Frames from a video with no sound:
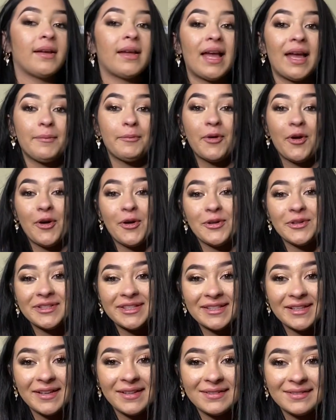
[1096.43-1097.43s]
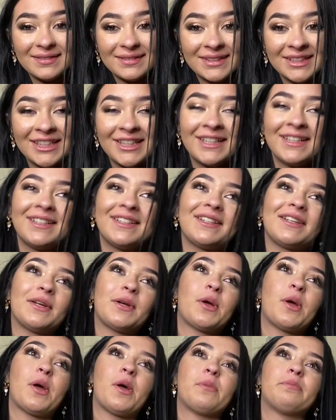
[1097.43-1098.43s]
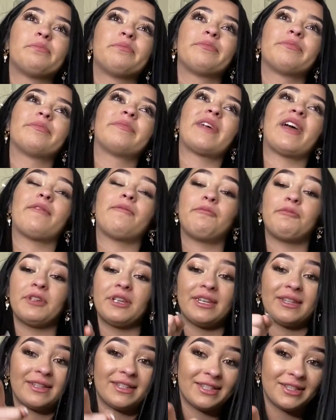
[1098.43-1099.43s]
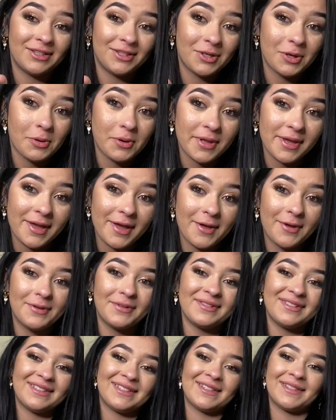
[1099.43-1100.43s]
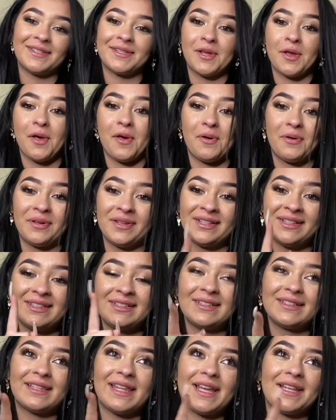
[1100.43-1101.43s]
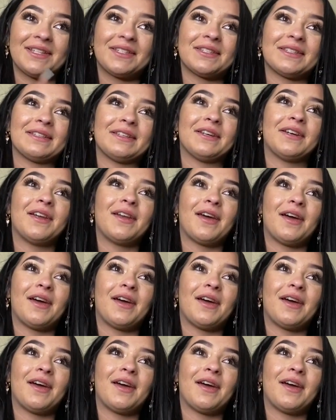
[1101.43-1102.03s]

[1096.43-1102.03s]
I'm also, I've been in the studio, so that's good.